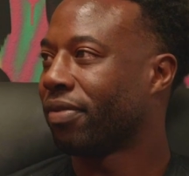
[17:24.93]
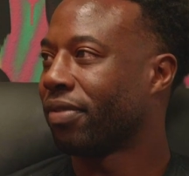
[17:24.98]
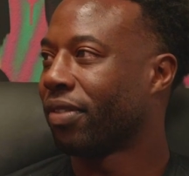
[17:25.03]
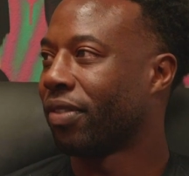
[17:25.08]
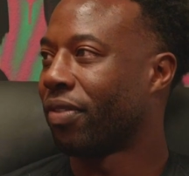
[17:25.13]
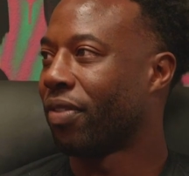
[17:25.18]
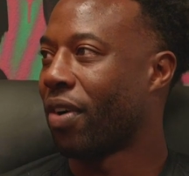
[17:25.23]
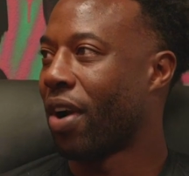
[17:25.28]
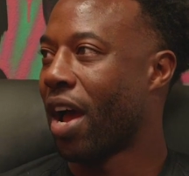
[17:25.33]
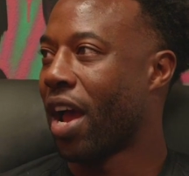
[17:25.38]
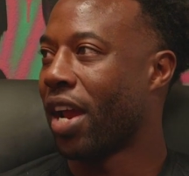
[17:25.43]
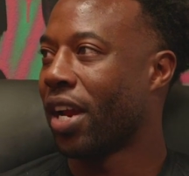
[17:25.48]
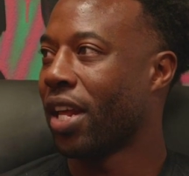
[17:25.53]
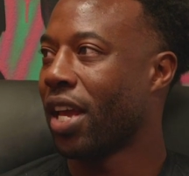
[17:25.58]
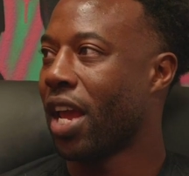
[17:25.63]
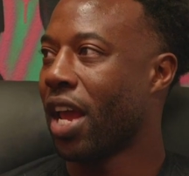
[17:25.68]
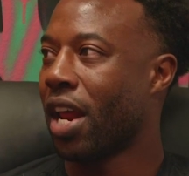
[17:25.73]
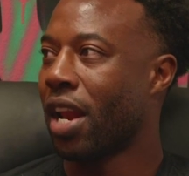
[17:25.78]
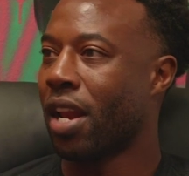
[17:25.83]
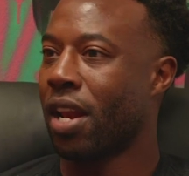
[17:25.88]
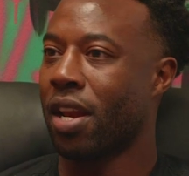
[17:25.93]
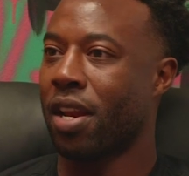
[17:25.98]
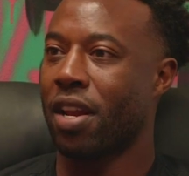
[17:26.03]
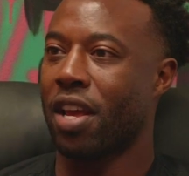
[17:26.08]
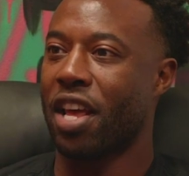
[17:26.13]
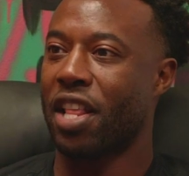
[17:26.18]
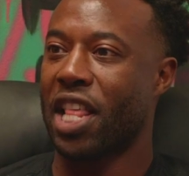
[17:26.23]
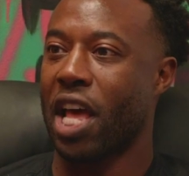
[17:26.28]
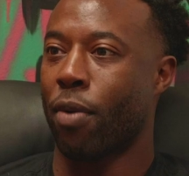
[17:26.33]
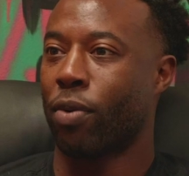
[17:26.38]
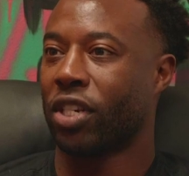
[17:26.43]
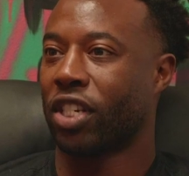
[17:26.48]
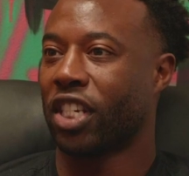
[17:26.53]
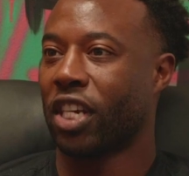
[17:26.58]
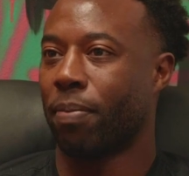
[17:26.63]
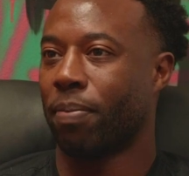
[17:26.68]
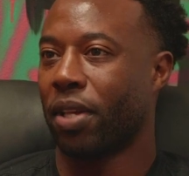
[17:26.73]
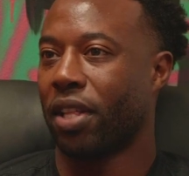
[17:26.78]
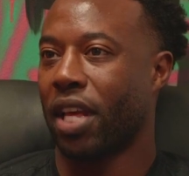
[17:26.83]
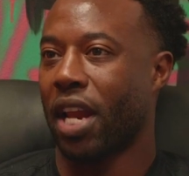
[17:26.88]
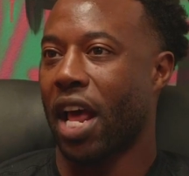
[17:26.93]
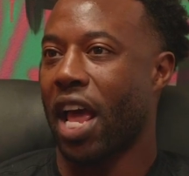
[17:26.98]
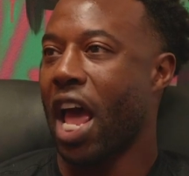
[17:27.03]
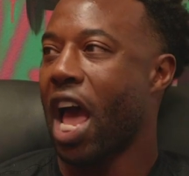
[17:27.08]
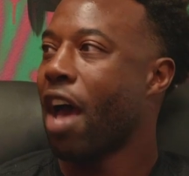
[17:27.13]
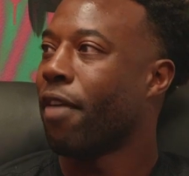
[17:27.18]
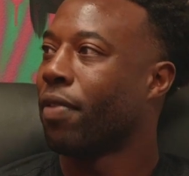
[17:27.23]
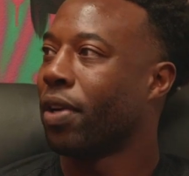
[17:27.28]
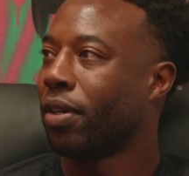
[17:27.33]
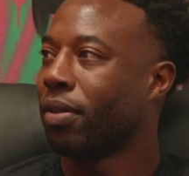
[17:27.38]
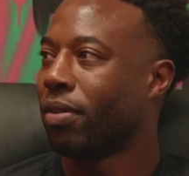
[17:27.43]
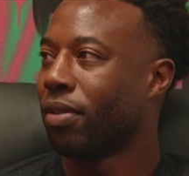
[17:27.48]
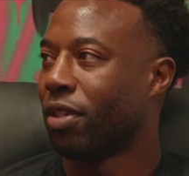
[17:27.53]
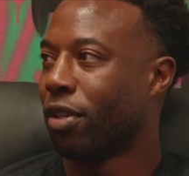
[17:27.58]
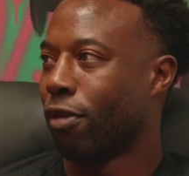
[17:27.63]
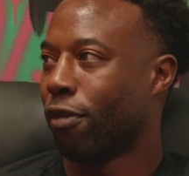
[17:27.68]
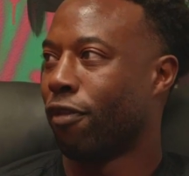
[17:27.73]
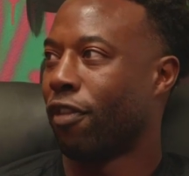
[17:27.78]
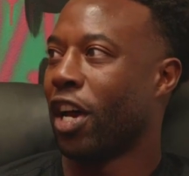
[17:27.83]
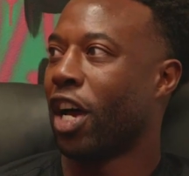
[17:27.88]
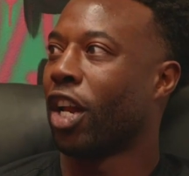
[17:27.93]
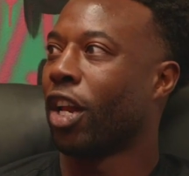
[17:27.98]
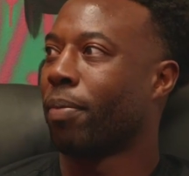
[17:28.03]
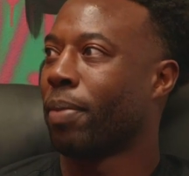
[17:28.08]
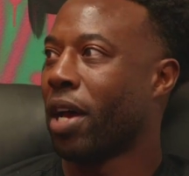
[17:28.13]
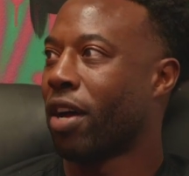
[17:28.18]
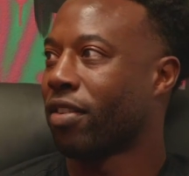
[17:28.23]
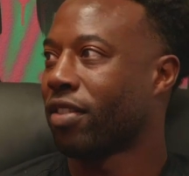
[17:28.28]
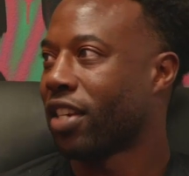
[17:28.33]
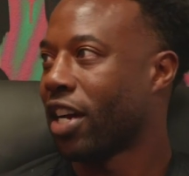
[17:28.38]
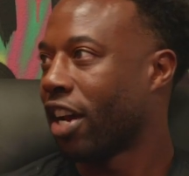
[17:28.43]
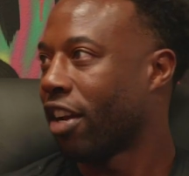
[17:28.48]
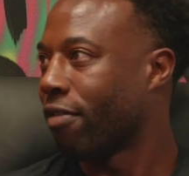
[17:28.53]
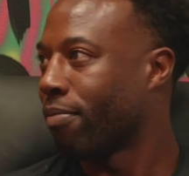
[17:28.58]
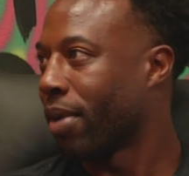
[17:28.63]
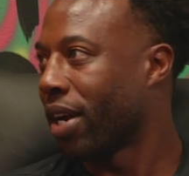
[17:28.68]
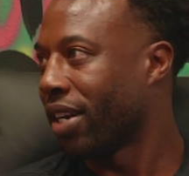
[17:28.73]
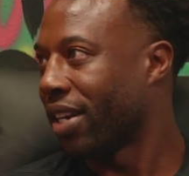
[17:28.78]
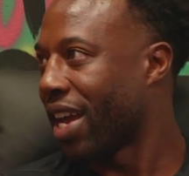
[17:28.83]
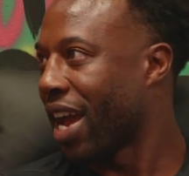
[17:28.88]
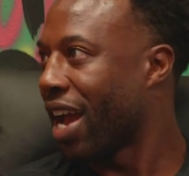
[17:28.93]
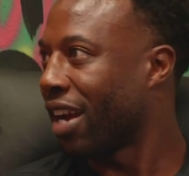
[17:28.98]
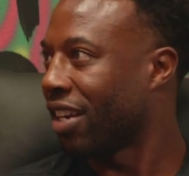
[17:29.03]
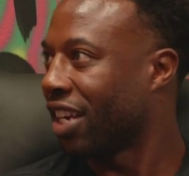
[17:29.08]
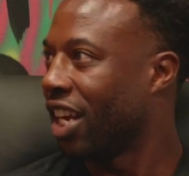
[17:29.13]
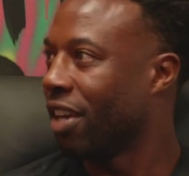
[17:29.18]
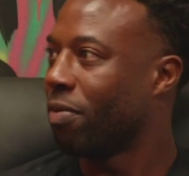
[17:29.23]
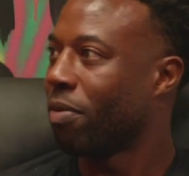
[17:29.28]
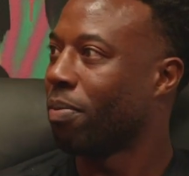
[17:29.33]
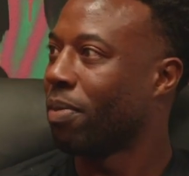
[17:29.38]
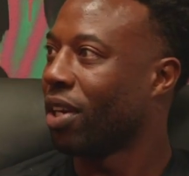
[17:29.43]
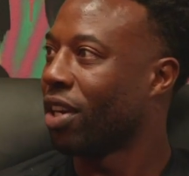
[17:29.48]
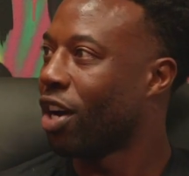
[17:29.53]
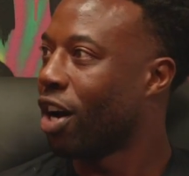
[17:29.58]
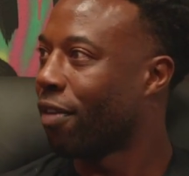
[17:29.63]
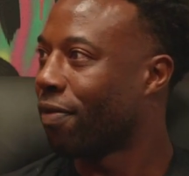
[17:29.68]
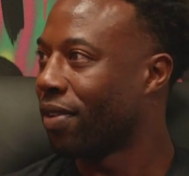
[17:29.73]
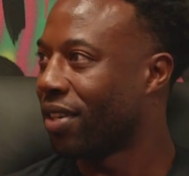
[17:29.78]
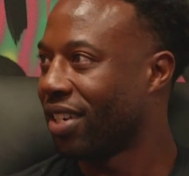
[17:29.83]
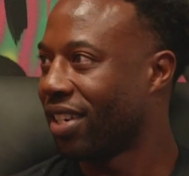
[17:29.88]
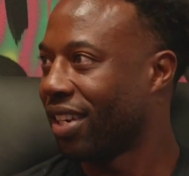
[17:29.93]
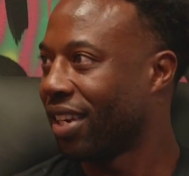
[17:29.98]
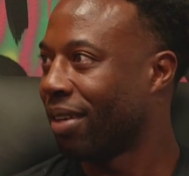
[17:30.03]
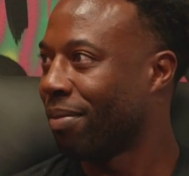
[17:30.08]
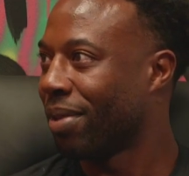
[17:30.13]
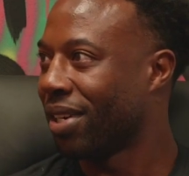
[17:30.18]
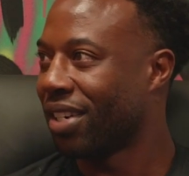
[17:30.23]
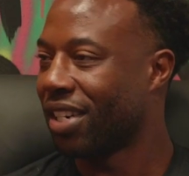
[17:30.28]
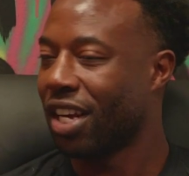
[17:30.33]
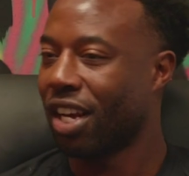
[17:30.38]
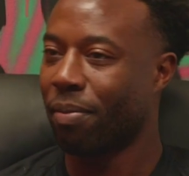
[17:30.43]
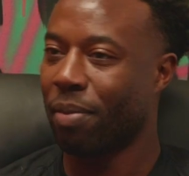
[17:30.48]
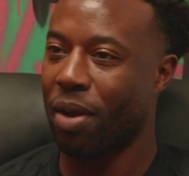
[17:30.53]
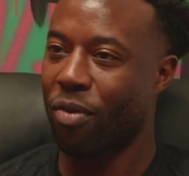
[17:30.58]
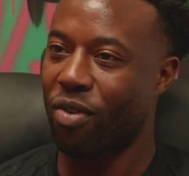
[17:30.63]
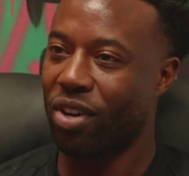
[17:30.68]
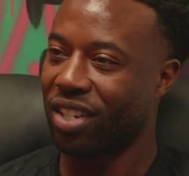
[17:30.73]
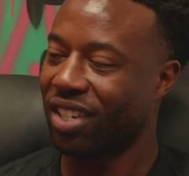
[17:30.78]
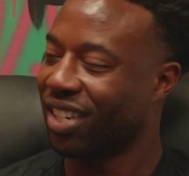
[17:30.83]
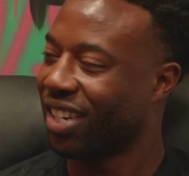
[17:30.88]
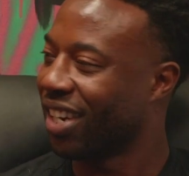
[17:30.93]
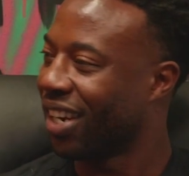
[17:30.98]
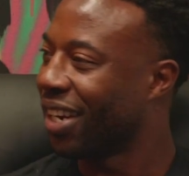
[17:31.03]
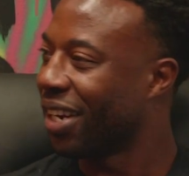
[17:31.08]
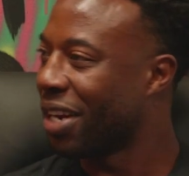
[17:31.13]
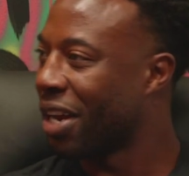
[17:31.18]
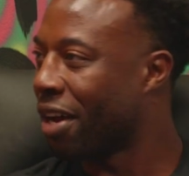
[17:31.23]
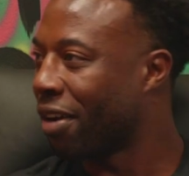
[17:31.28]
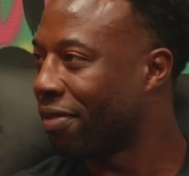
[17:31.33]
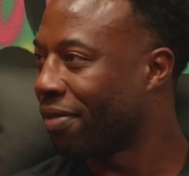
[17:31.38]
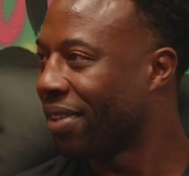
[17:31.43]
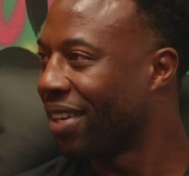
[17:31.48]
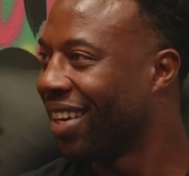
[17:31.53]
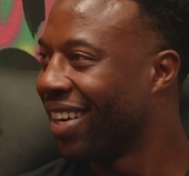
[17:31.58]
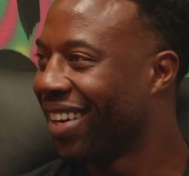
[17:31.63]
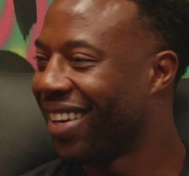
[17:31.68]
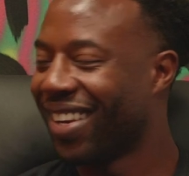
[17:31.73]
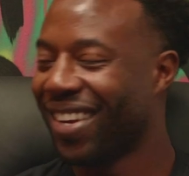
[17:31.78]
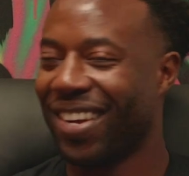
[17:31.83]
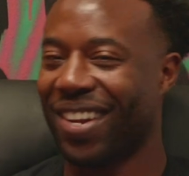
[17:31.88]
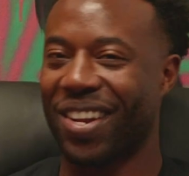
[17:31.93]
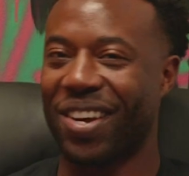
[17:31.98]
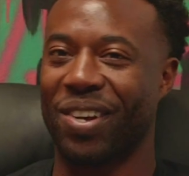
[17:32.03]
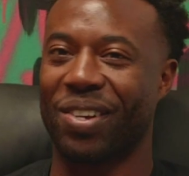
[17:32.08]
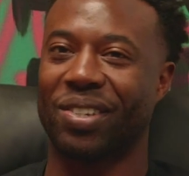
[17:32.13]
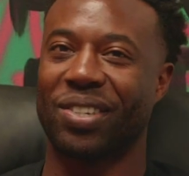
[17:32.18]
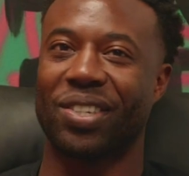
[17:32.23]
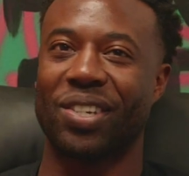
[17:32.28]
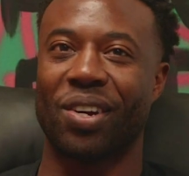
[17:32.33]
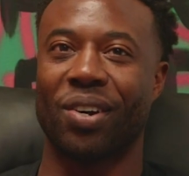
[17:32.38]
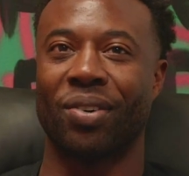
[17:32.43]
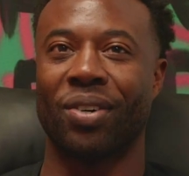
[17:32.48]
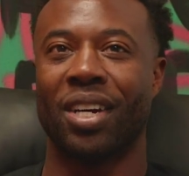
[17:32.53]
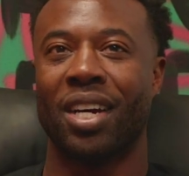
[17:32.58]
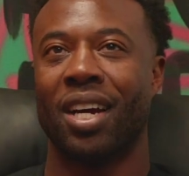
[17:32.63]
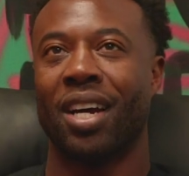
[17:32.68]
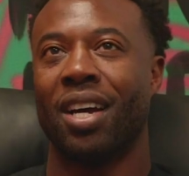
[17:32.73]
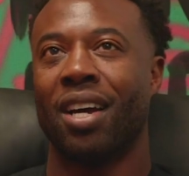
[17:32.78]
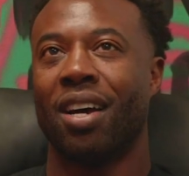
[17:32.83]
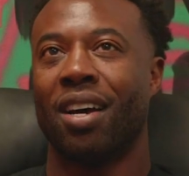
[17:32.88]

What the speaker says: Yeah. Right. And that was something that I haven't developed outside of my dad keeping me off a team and telling me I wasn't good enough, you know? So